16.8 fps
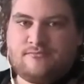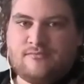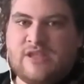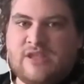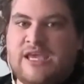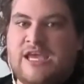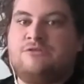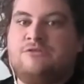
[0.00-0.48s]

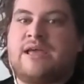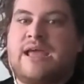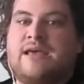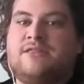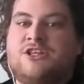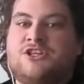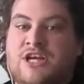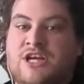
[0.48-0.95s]
Here
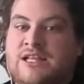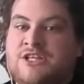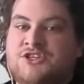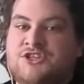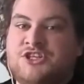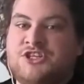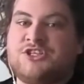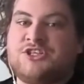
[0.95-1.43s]
again, the
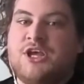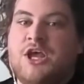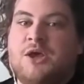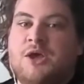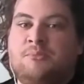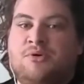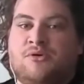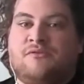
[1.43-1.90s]
challenges
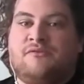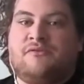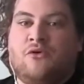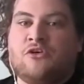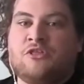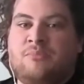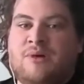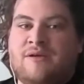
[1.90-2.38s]
put
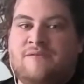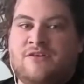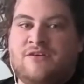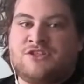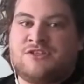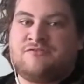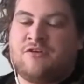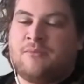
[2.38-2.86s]
forth by
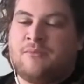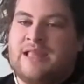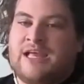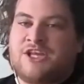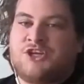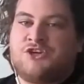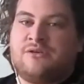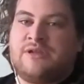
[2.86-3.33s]
Fisher's former
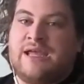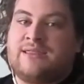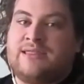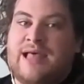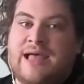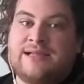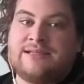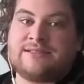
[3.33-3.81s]
lecturer Nick
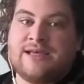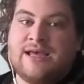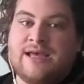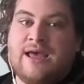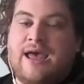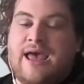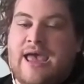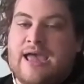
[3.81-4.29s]
Land
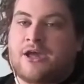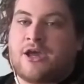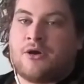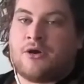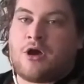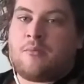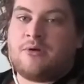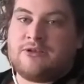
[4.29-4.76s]
echo
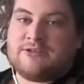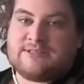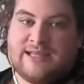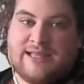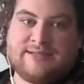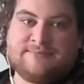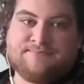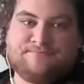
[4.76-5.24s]

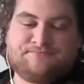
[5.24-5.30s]
ominously